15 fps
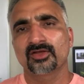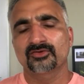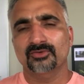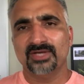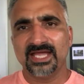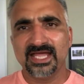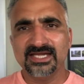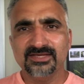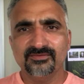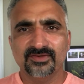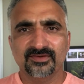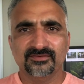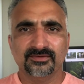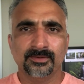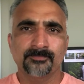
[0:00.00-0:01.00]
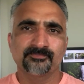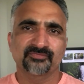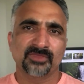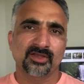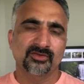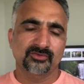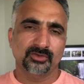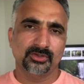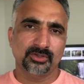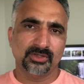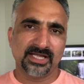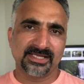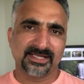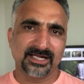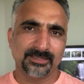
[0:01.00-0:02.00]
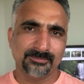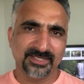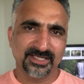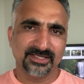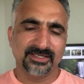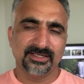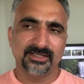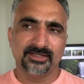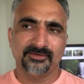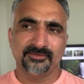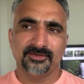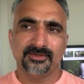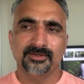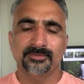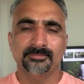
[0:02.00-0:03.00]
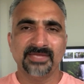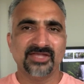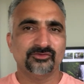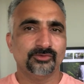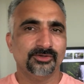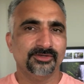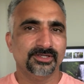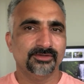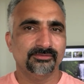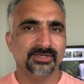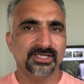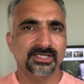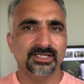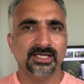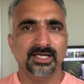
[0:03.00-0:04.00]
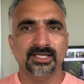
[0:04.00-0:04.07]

So anyways, so I got my master degree,